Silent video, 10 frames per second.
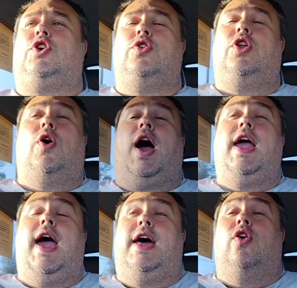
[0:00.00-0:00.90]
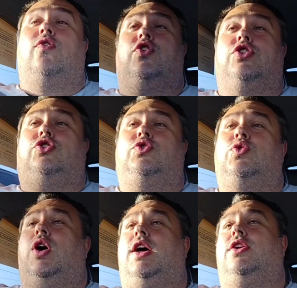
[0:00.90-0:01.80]
I had over
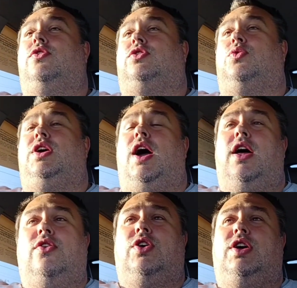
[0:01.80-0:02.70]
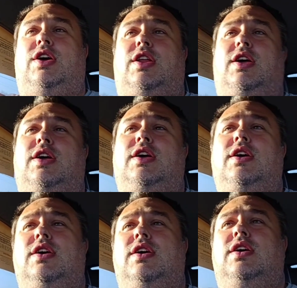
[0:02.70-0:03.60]
200, 300.
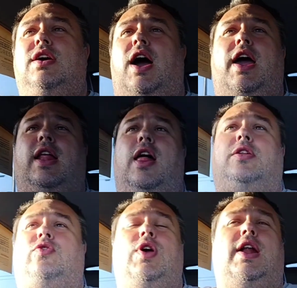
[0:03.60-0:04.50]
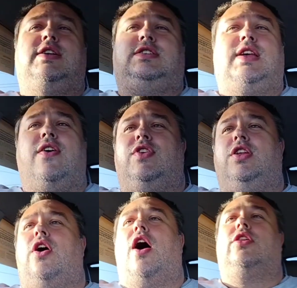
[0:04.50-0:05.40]
I had like
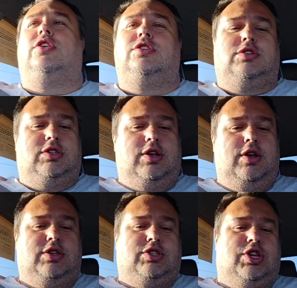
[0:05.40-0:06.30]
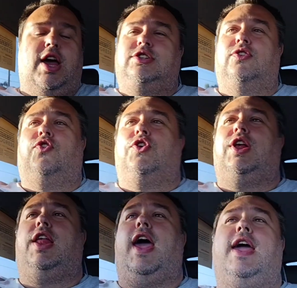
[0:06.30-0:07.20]
$370 scheduled for the
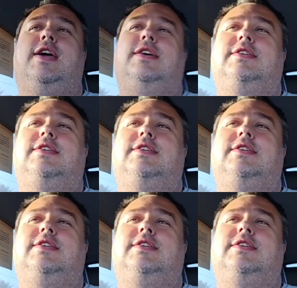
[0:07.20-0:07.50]
day.